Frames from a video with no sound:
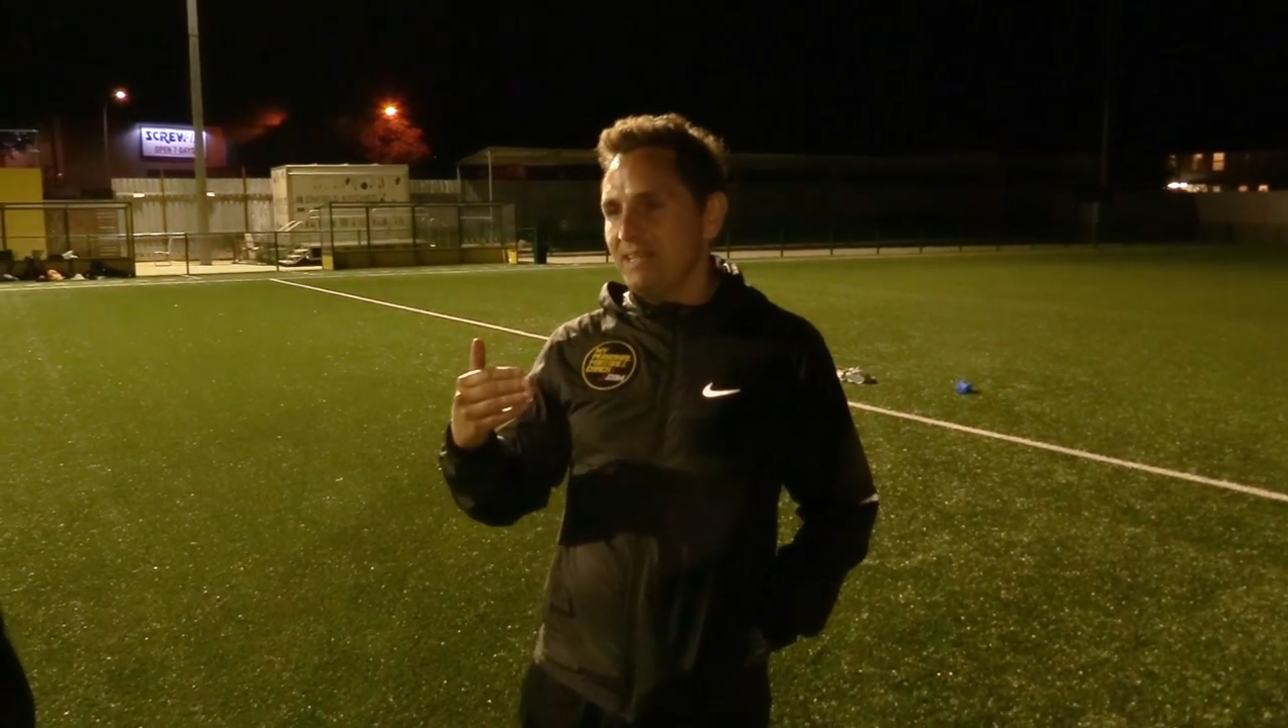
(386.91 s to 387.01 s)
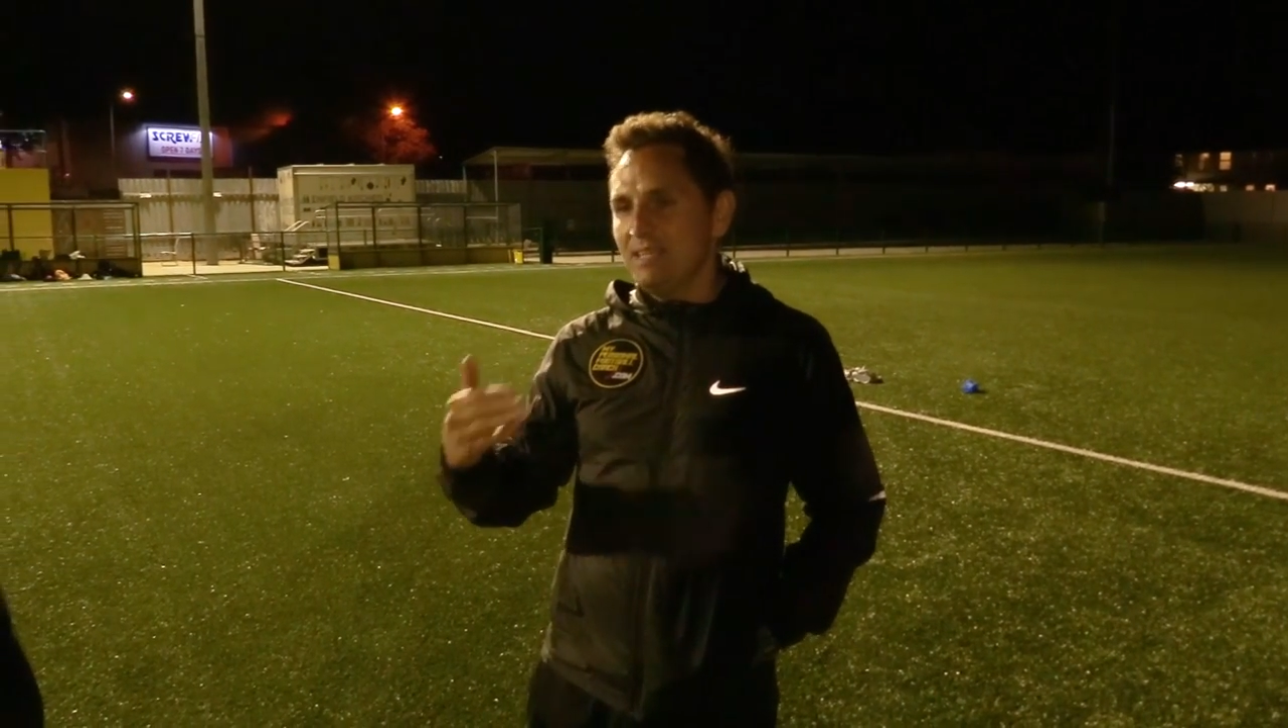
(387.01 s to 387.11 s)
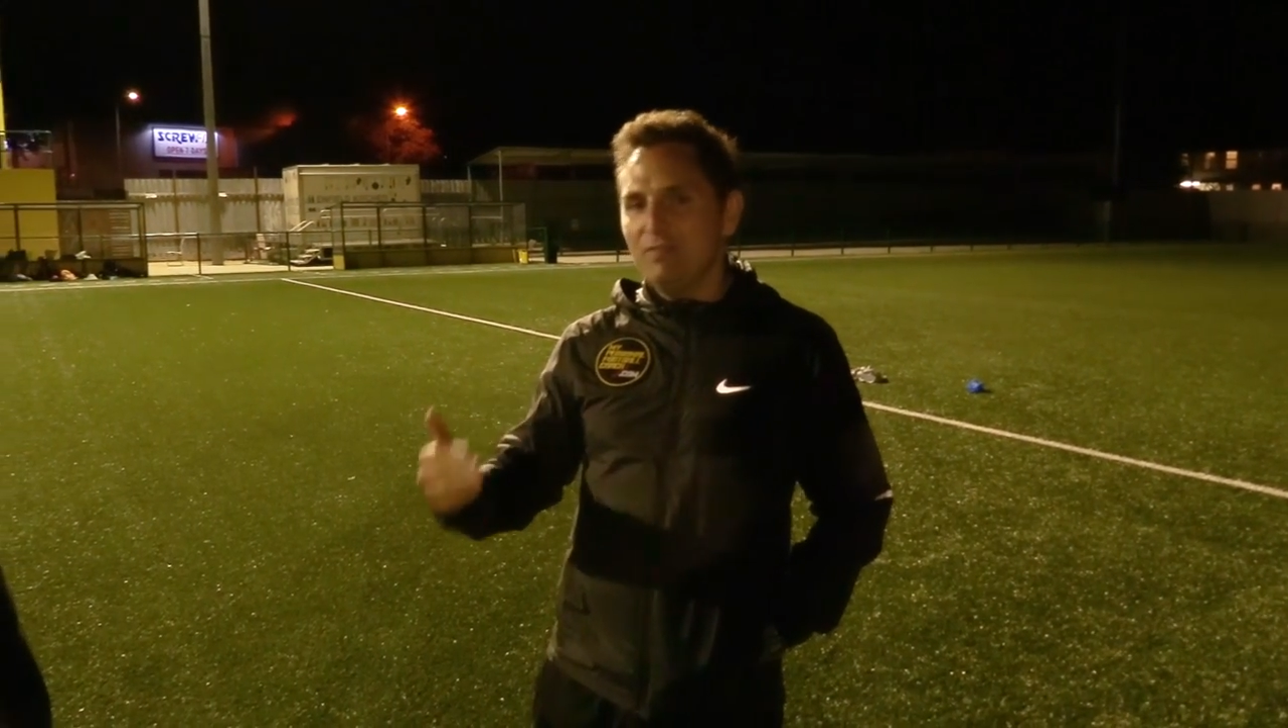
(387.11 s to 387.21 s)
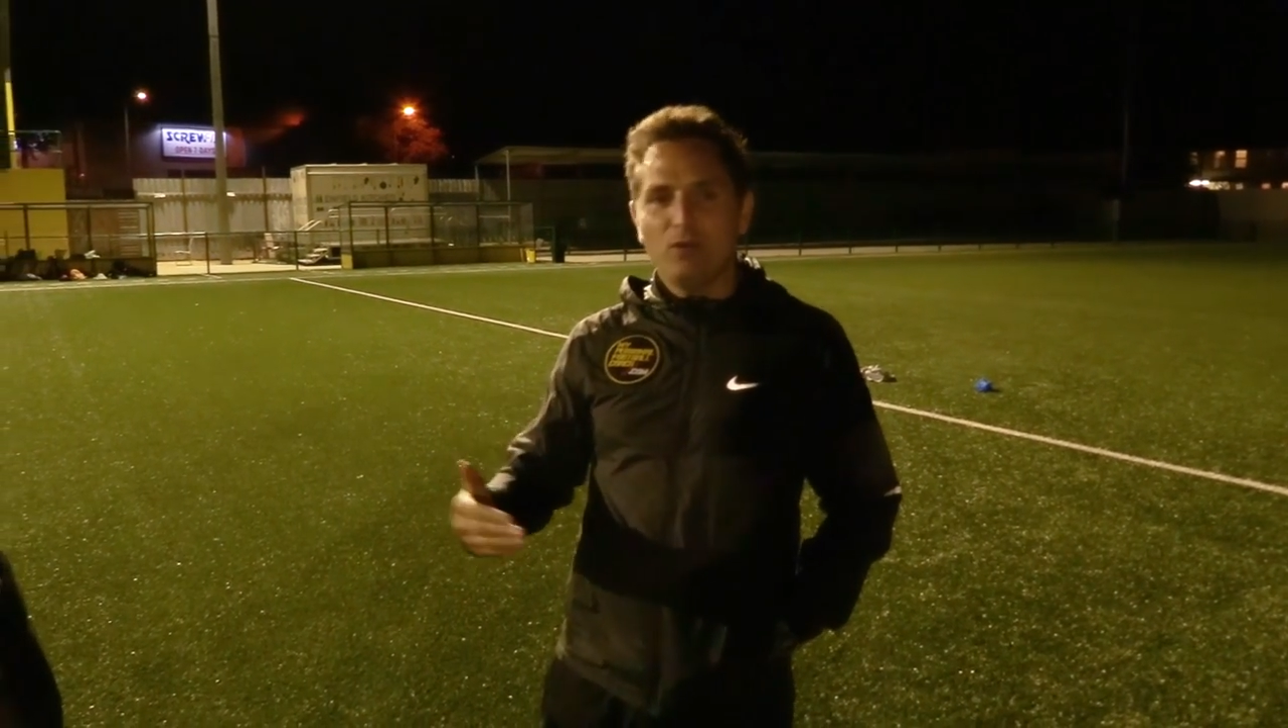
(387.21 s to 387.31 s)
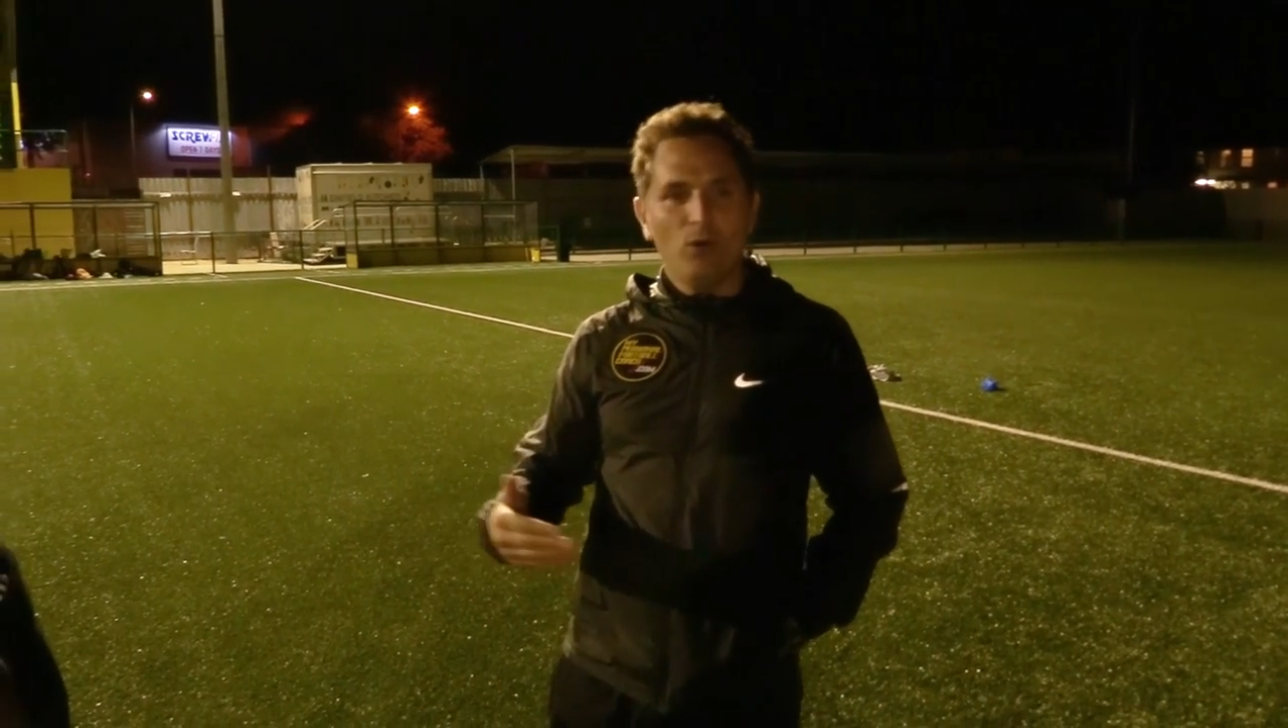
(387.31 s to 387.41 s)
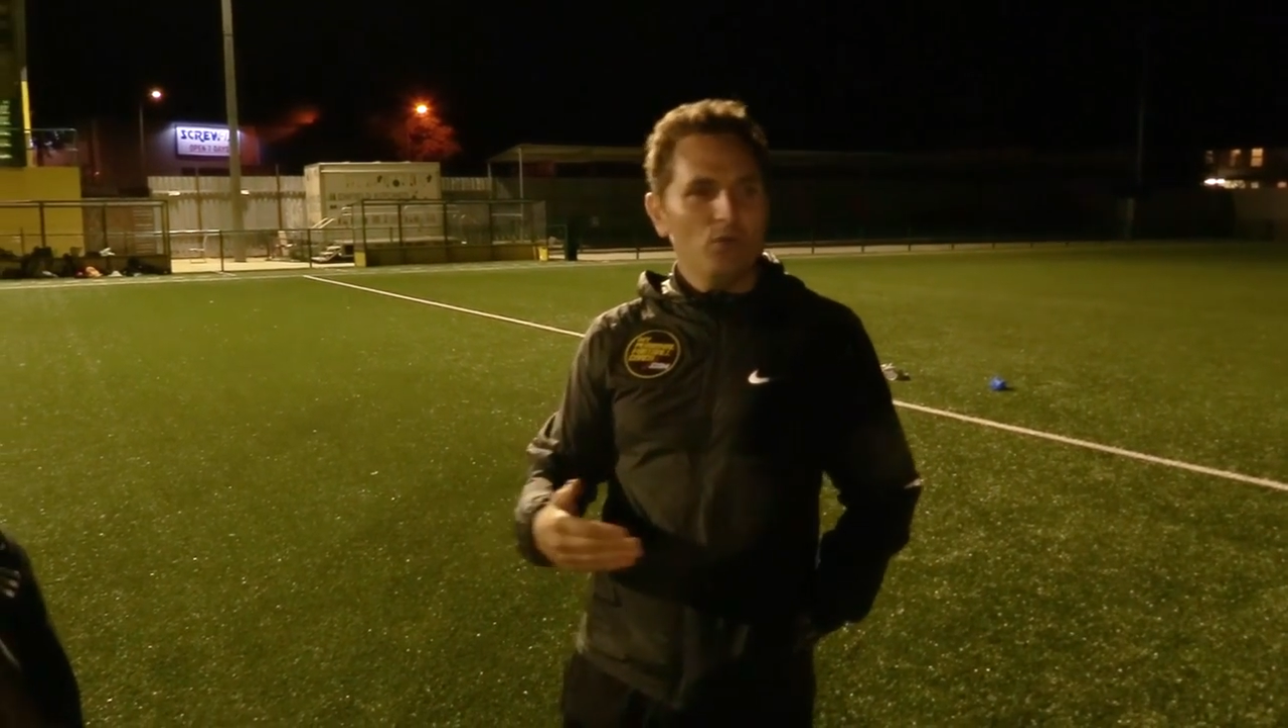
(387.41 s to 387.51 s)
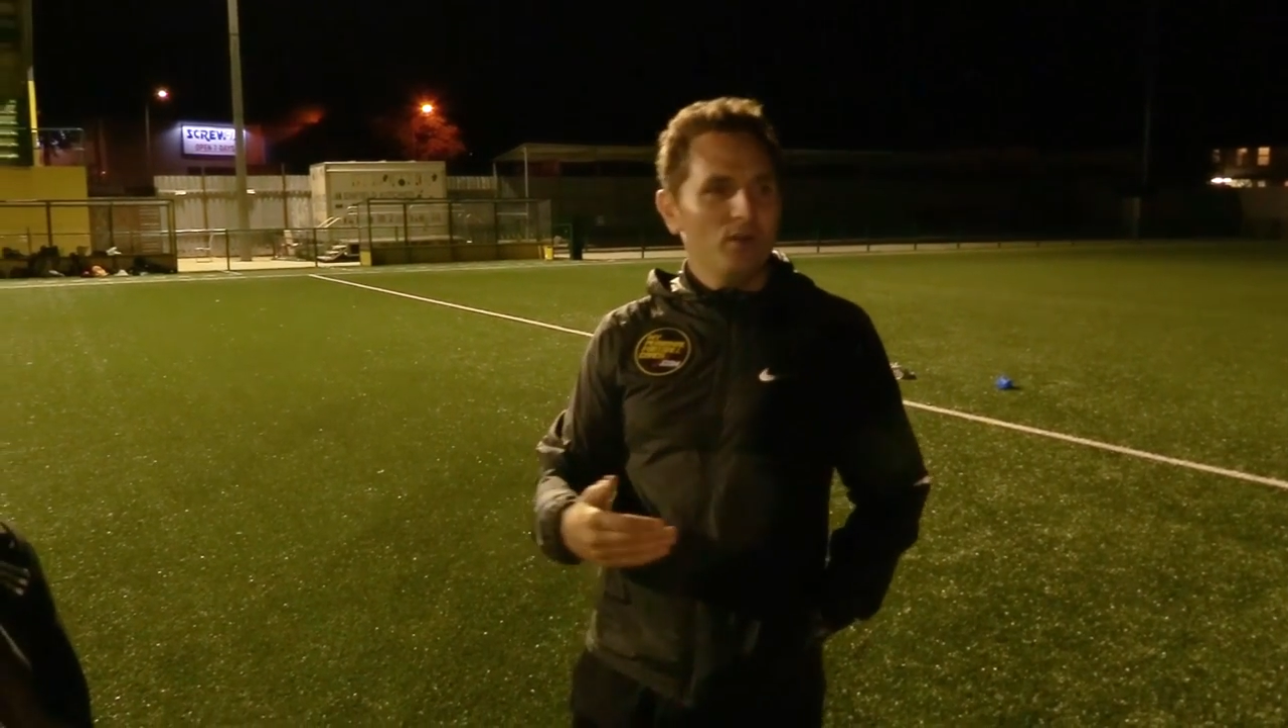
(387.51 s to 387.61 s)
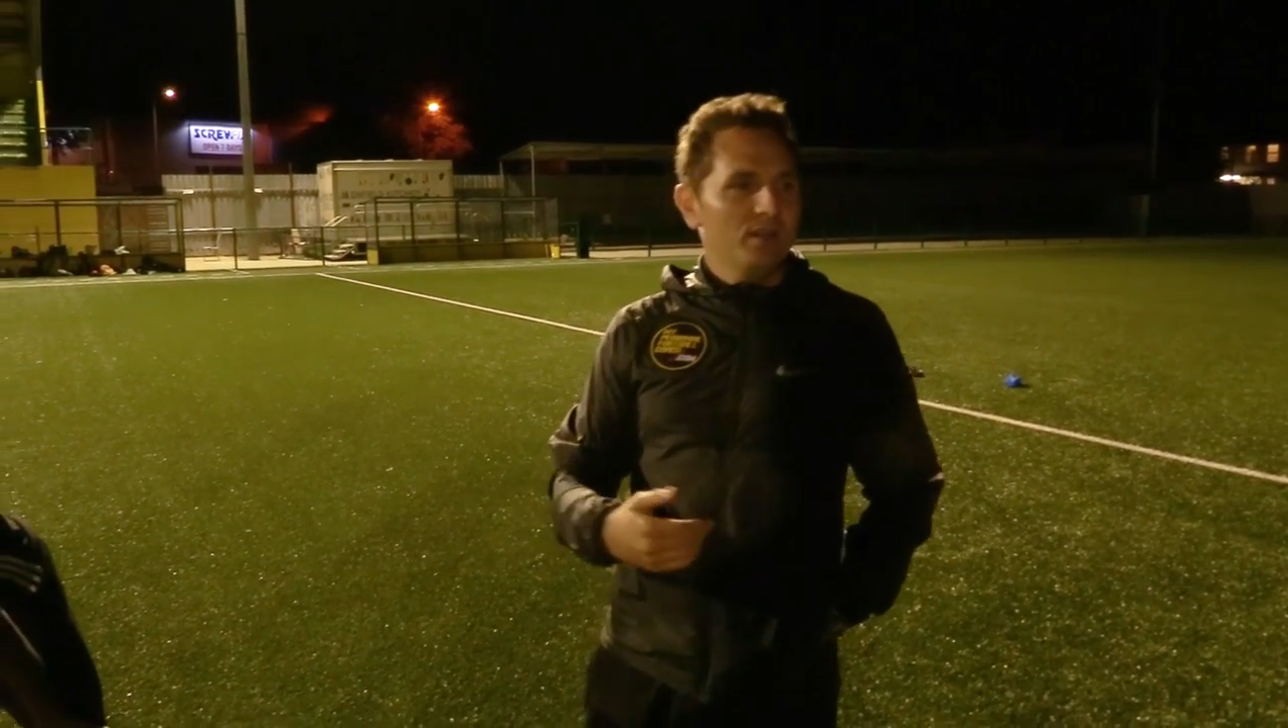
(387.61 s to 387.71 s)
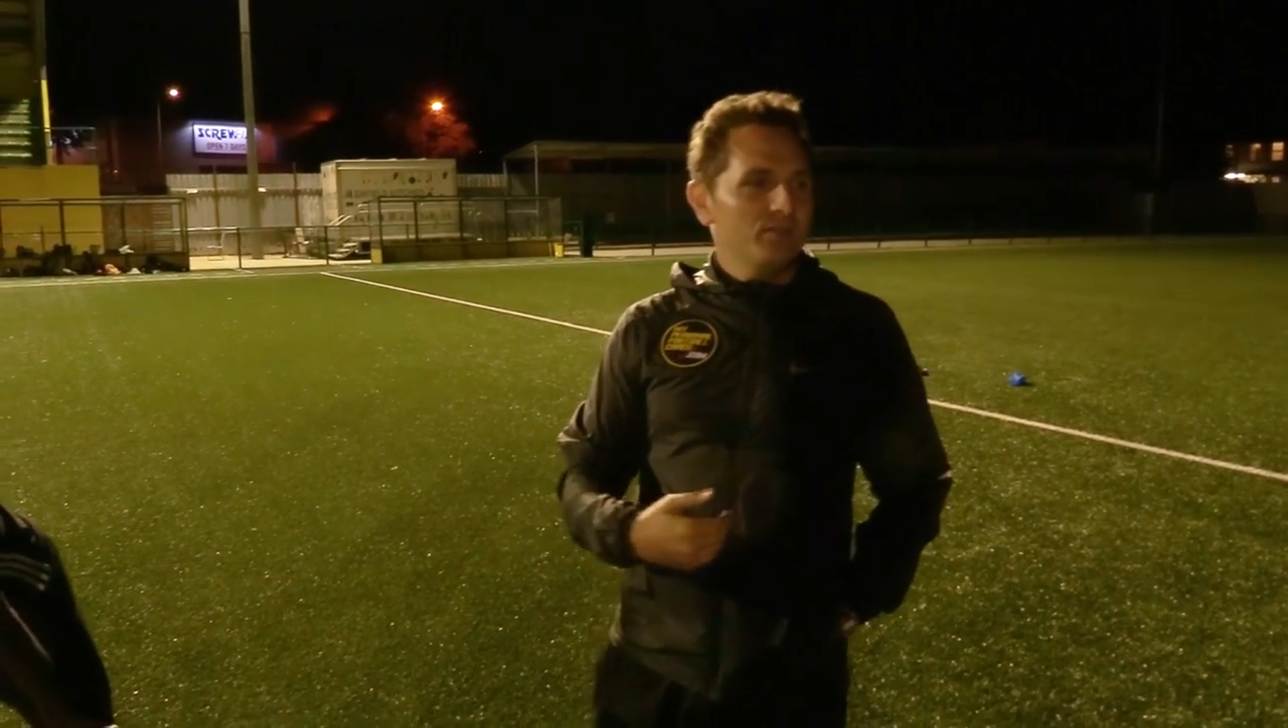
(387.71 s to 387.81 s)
difficult